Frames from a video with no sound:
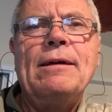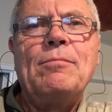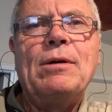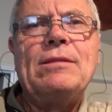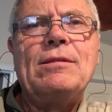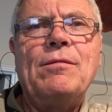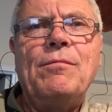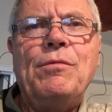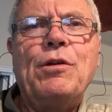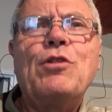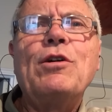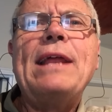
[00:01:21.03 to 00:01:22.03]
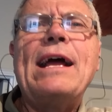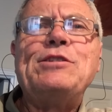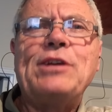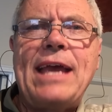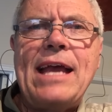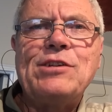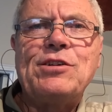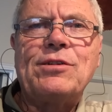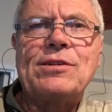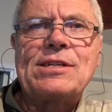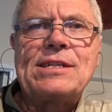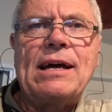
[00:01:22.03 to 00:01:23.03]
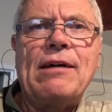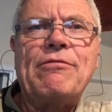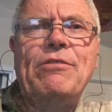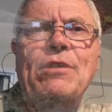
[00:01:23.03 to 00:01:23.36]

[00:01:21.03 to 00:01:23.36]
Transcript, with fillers: but the good educational stuff